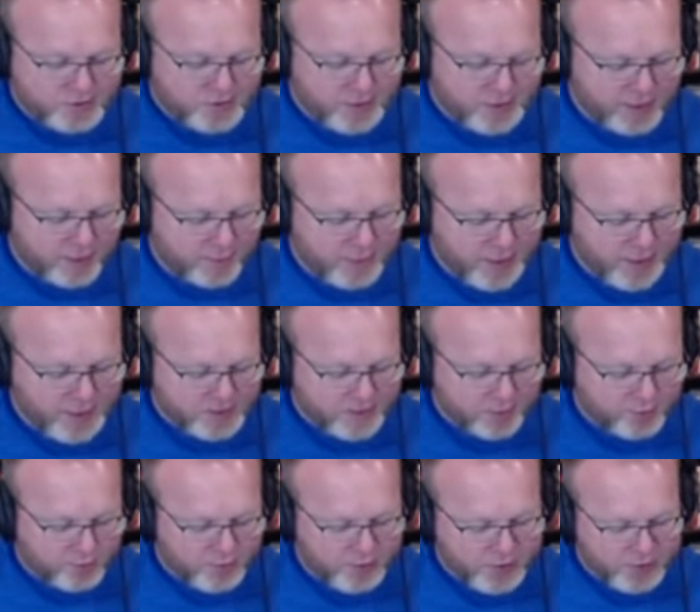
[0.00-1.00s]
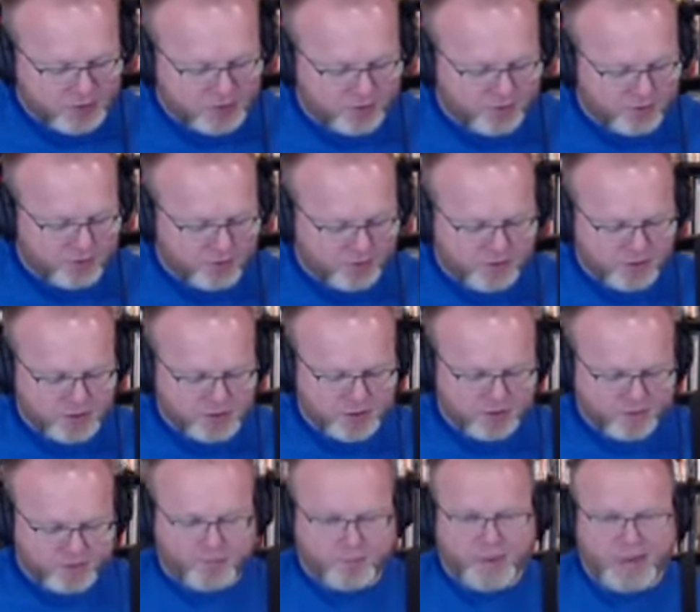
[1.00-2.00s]
Zacharias is a priest of the
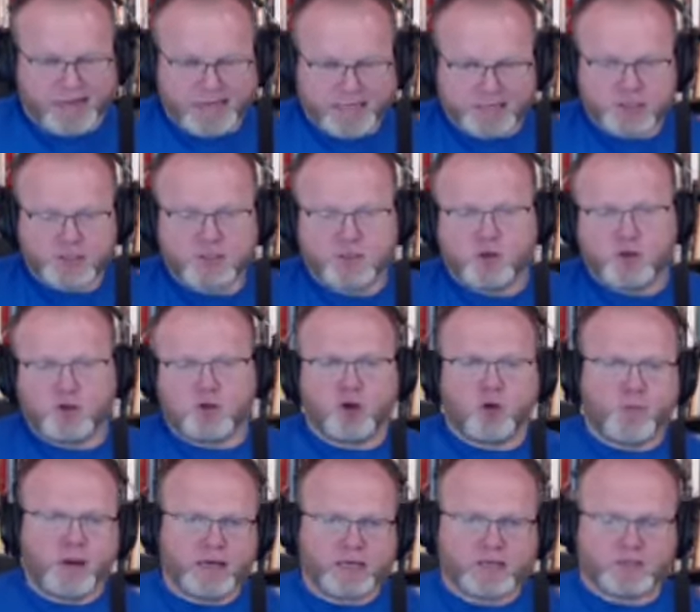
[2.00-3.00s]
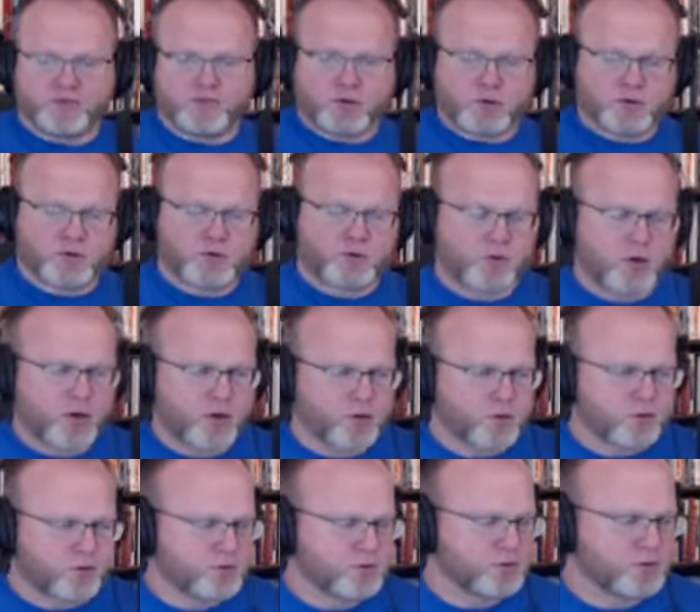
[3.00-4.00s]
division of Abijah. You can go back to 1
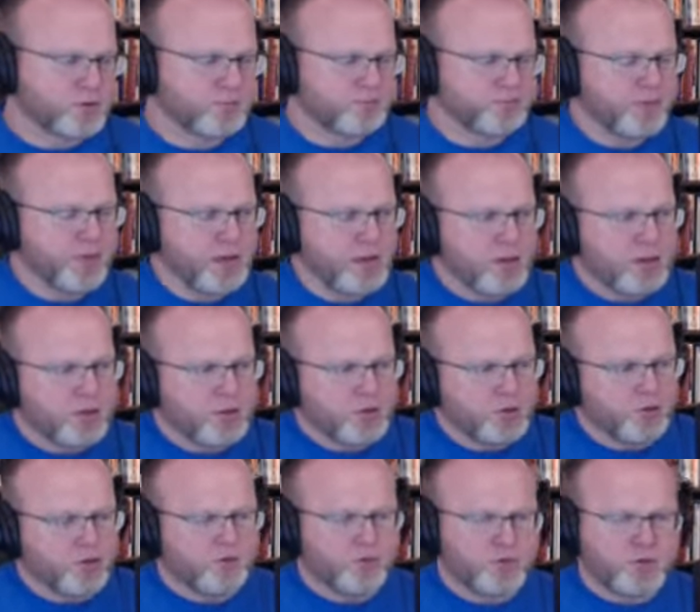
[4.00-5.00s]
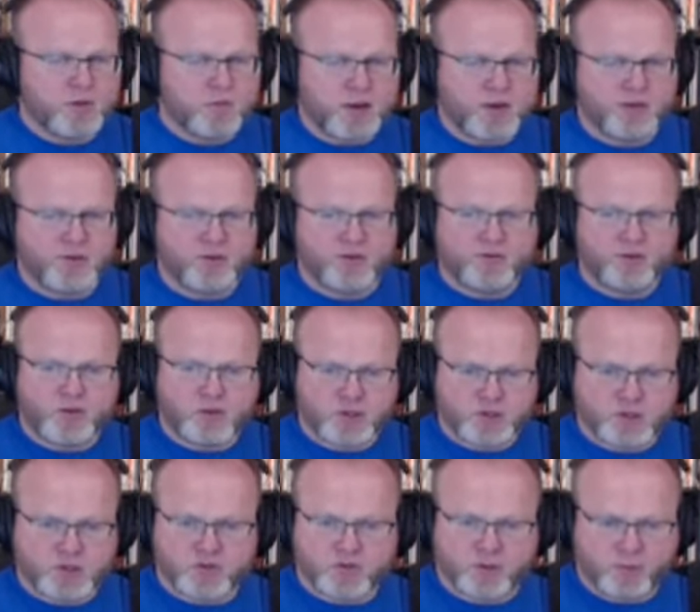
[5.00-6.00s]
Chronicles and you can read about the
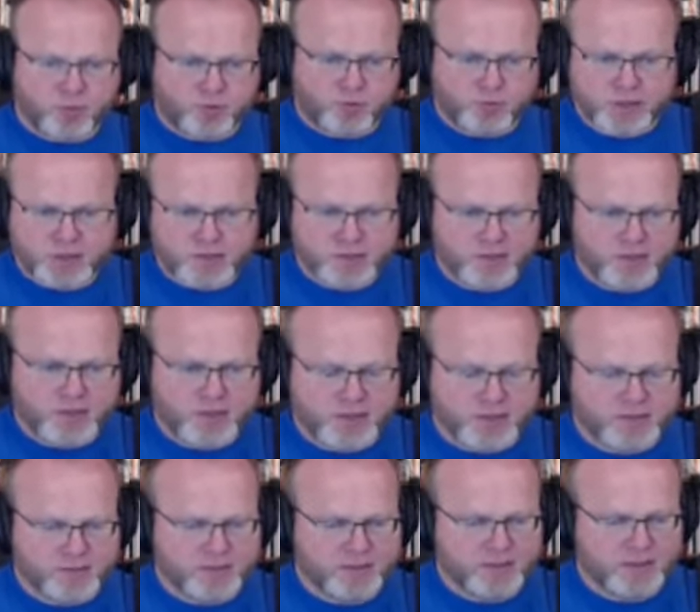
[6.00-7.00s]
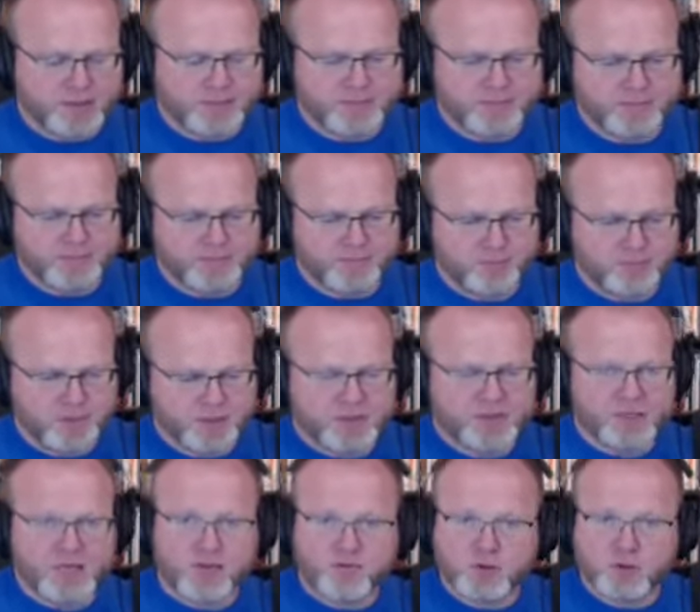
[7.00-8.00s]
divisions of the priests that that
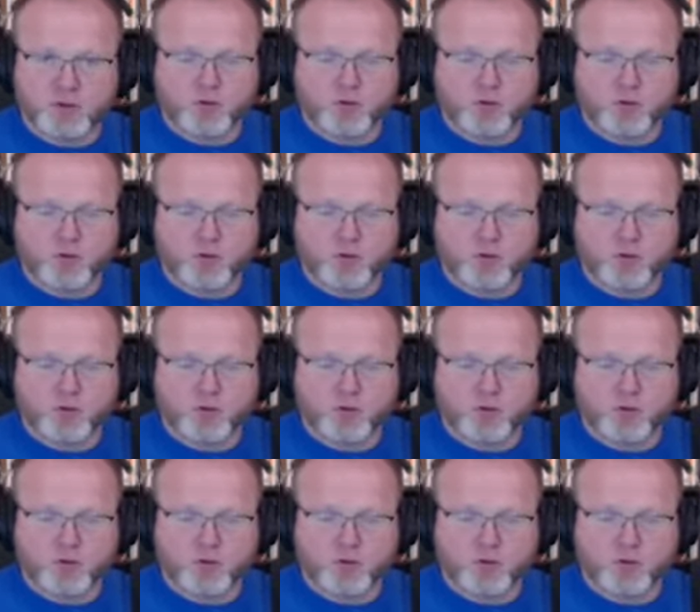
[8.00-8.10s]
David